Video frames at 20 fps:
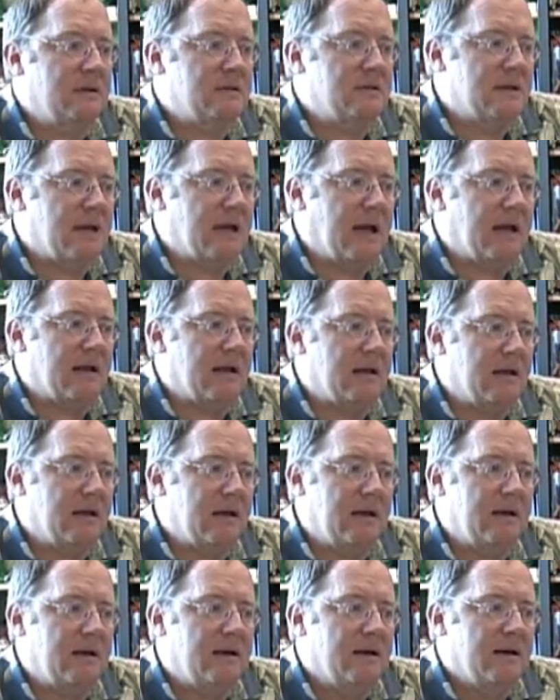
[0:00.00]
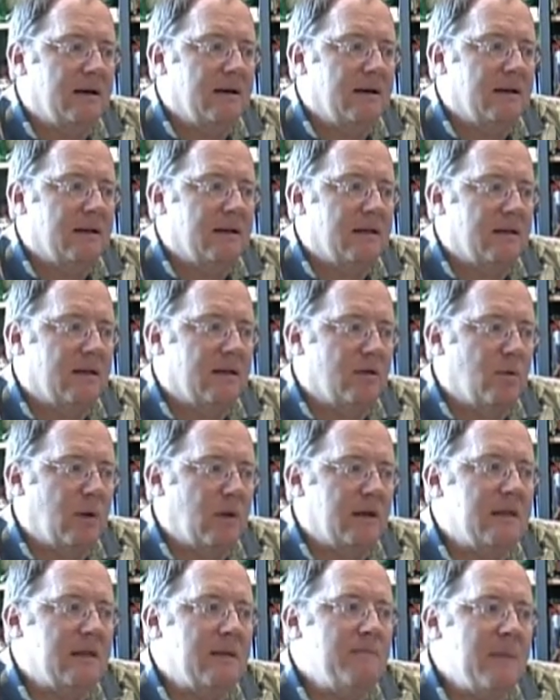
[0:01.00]
exactly the
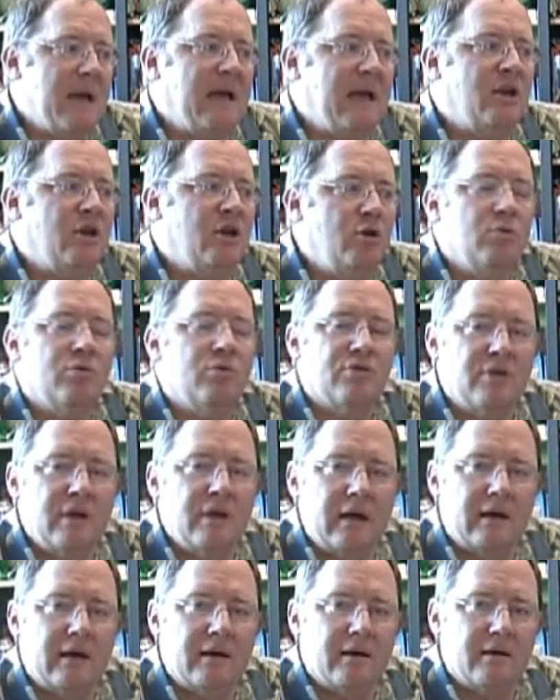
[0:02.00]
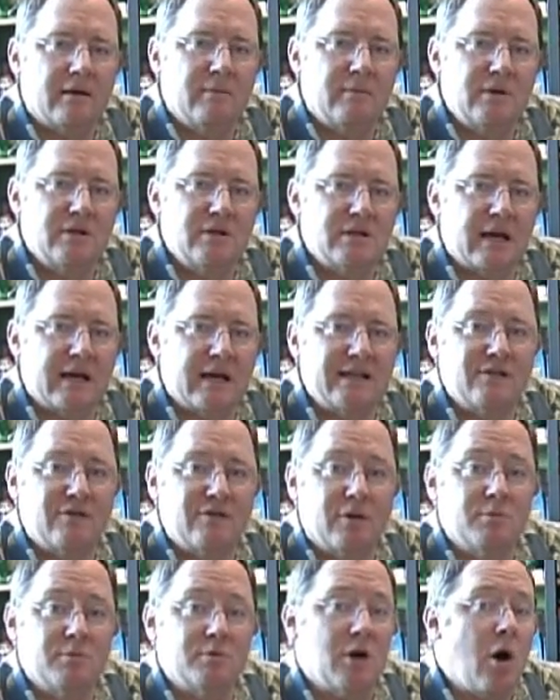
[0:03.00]
way they make you think.
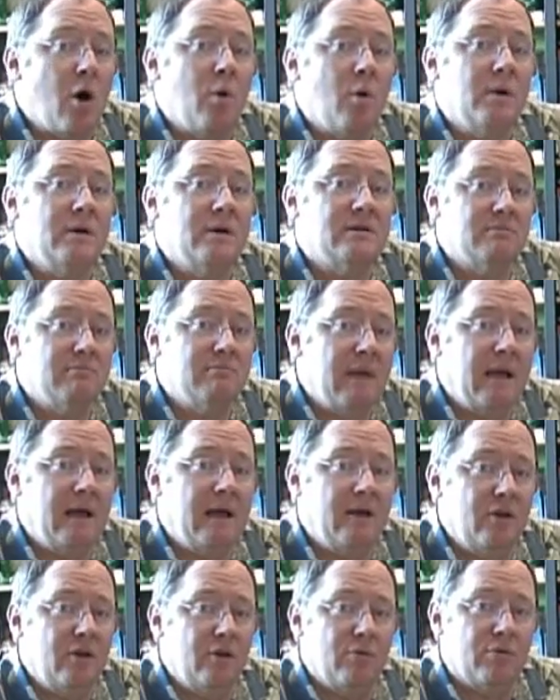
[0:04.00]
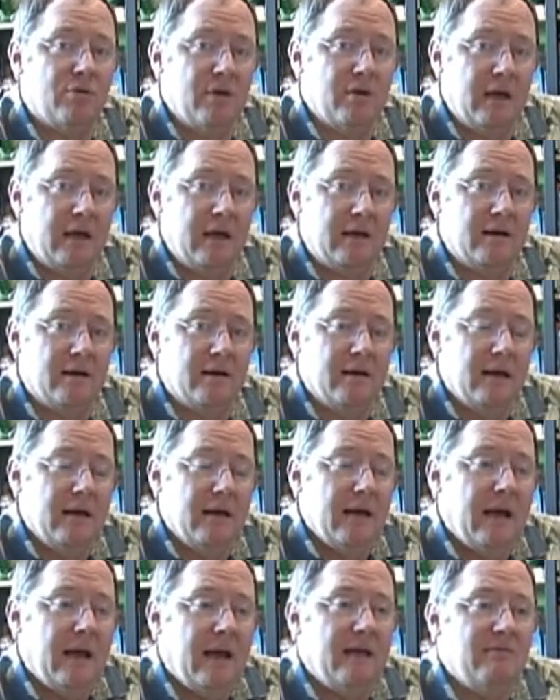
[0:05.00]
Miyazaki's films always make you think.
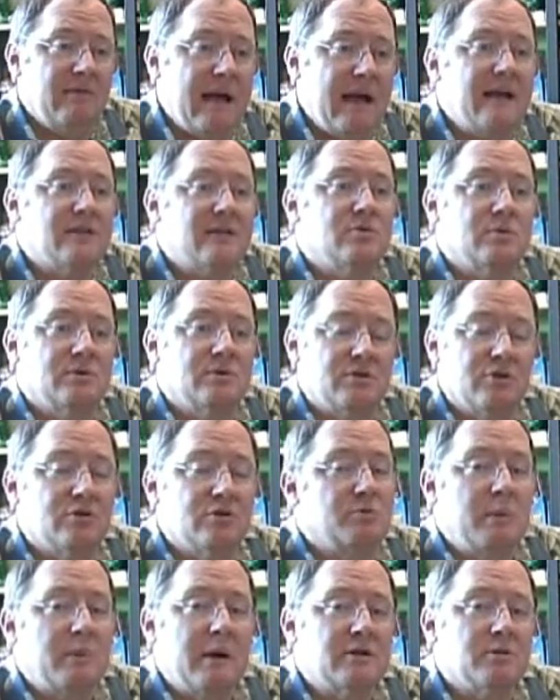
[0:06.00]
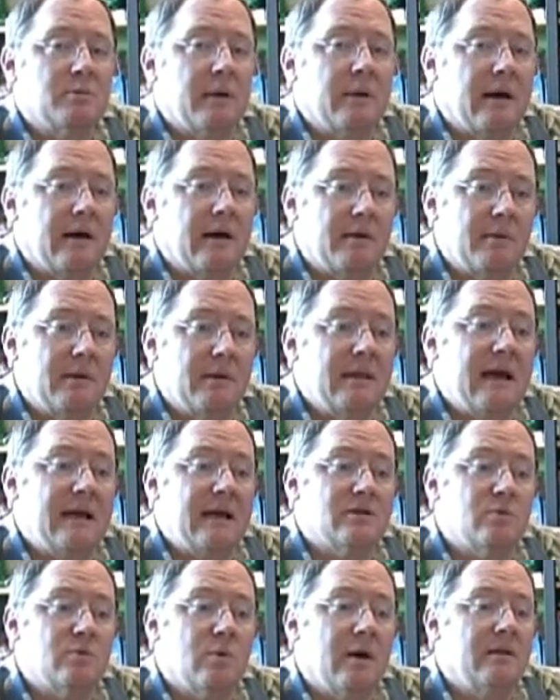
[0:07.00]
And that's what's so special about them, and
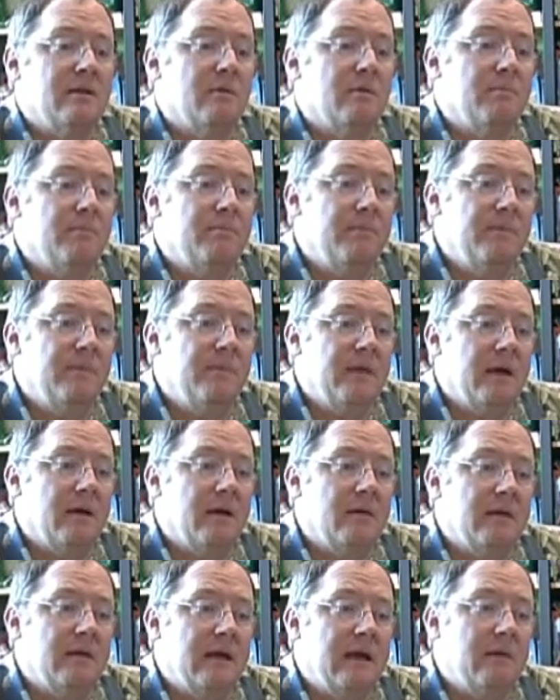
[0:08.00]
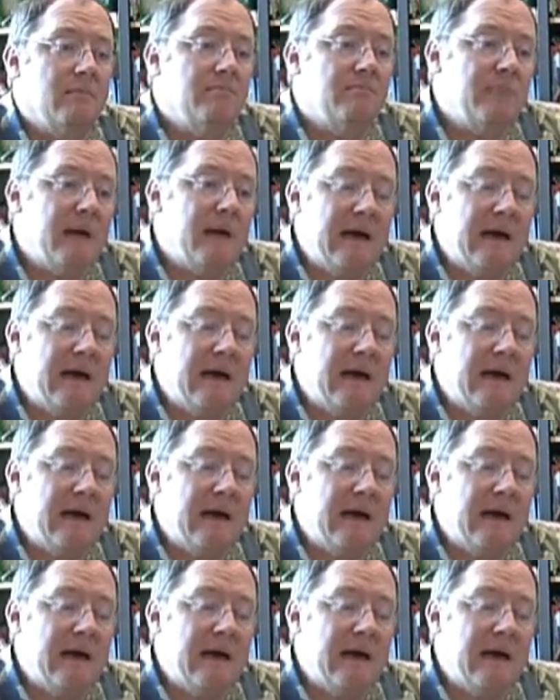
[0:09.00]
that's why they get